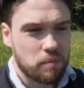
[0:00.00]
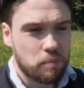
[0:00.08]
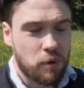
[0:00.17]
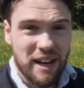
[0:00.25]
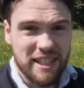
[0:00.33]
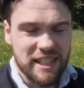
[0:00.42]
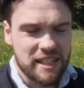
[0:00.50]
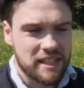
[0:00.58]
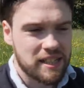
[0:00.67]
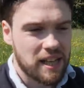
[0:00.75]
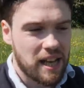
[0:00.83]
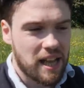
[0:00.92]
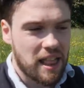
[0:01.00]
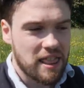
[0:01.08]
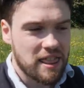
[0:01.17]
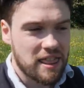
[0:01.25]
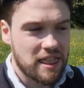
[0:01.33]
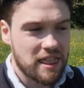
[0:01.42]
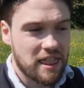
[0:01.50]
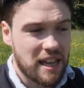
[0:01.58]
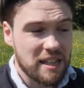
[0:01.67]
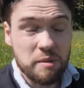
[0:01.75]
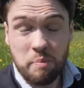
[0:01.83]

practice, that's